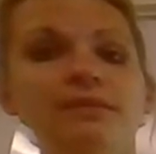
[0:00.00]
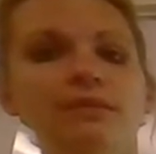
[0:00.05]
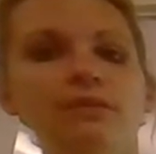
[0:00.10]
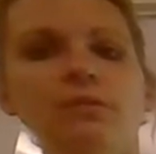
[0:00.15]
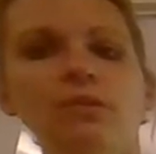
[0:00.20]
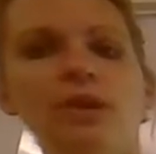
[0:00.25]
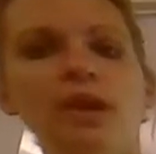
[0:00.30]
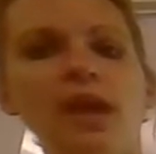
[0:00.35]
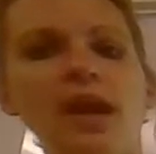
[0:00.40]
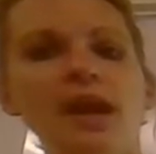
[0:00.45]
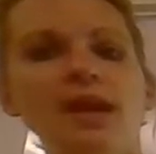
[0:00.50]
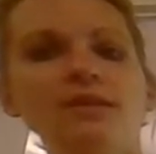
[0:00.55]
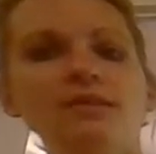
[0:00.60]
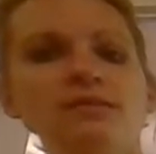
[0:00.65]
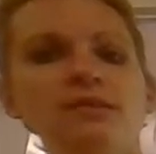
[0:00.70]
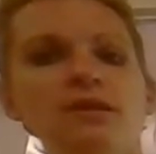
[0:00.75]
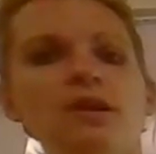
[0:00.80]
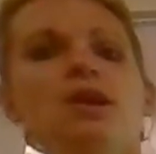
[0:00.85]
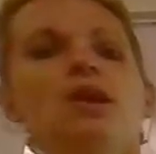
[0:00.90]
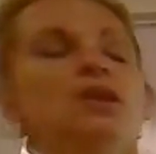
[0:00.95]
Okay?
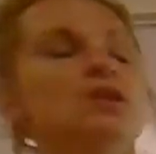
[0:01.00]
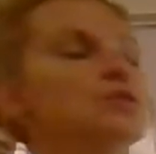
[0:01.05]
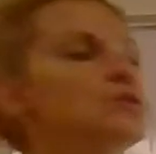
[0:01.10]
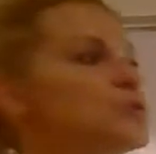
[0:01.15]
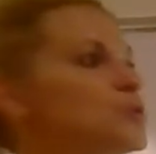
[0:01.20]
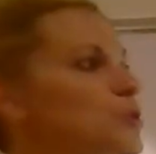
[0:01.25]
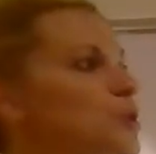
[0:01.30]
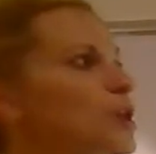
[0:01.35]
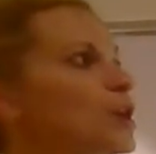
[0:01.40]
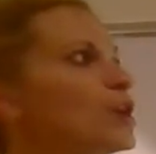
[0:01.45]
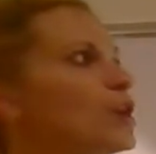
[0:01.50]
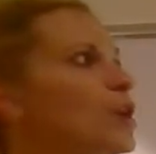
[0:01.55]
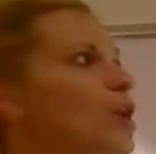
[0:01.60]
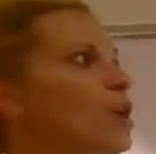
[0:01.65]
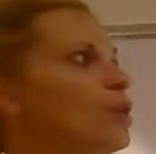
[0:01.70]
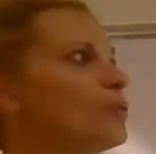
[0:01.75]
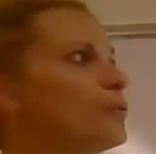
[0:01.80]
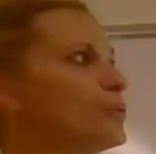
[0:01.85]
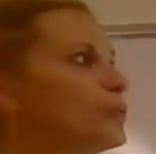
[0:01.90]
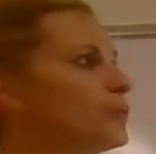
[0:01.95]
So you're gonna go
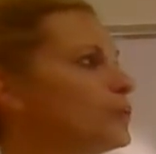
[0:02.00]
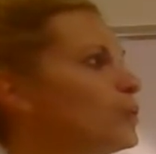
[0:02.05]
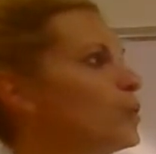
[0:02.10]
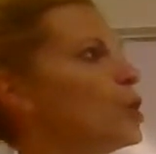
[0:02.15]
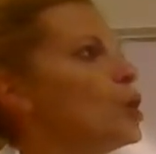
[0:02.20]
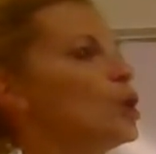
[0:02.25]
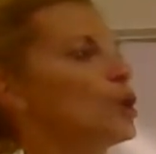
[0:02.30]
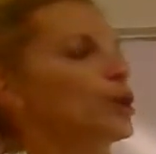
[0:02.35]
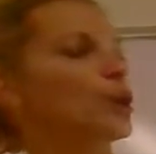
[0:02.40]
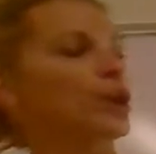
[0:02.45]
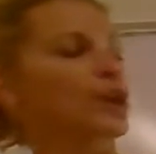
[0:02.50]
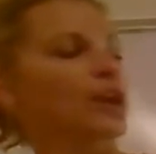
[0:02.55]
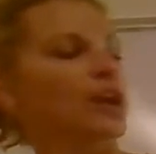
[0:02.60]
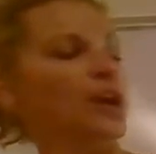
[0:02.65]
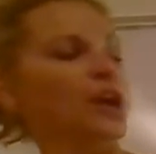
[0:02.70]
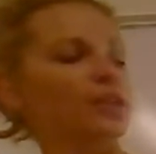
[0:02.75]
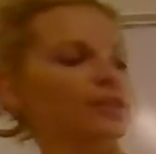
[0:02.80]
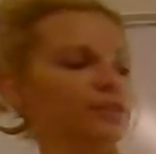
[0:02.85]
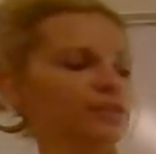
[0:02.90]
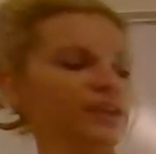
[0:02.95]
through, you're gonna
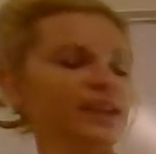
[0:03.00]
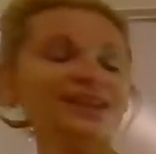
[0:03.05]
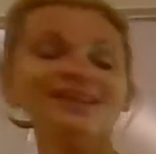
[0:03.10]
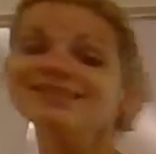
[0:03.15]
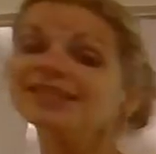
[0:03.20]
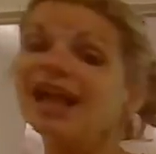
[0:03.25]
color these.